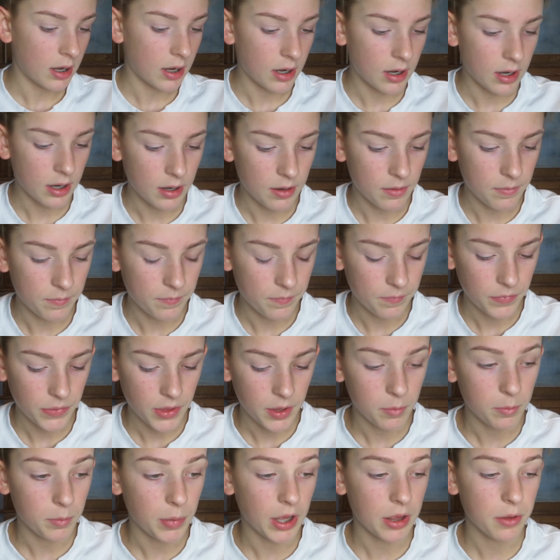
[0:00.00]

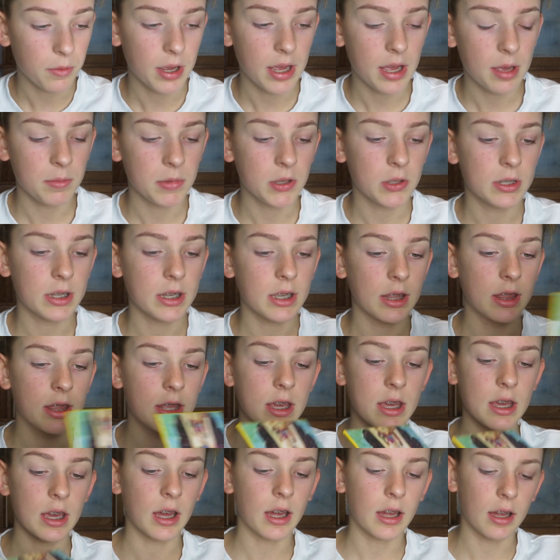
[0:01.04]
And by the way, I'm using
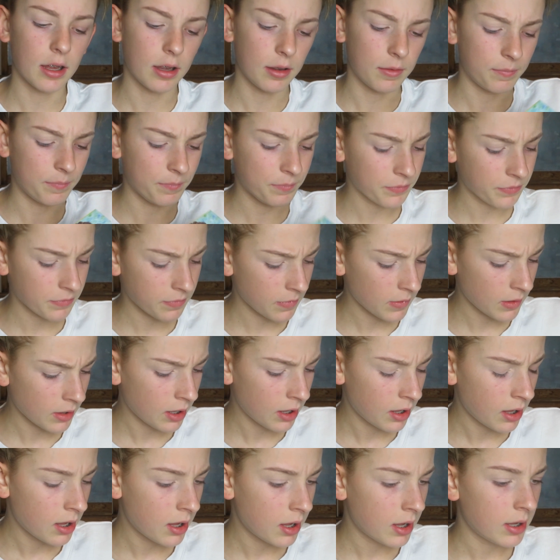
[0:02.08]
the
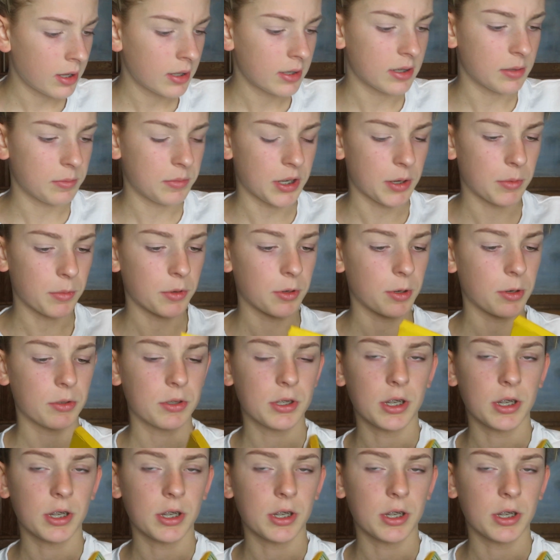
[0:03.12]
September Rose